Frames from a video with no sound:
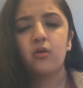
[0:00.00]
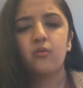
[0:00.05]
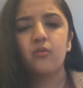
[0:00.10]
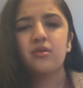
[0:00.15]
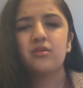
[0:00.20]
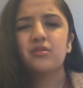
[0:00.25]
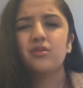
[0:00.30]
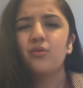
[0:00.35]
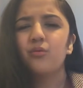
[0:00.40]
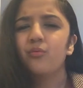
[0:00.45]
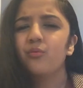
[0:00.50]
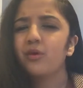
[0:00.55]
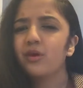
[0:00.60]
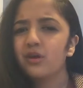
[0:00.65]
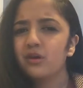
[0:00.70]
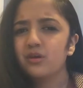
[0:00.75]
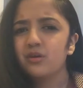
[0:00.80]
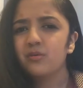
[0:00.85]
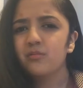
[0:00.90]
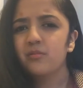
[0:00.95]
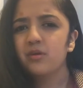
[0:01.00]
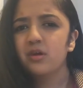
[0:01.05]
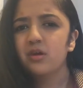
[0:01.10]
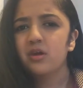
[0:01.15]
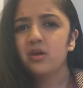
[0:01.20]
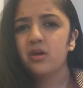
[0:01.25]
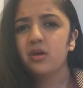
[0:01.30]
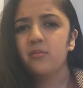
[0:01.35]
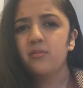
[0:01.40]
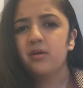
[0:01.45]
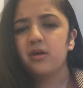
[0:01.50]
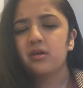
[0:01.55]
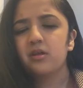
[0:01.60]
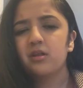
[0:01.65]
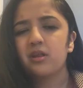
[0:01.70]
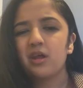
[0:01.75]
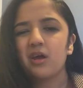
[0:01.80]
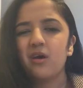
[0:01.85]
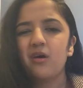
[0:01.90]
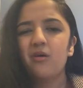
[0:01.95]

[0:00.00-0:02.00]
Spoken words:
was still weird to me because it's like,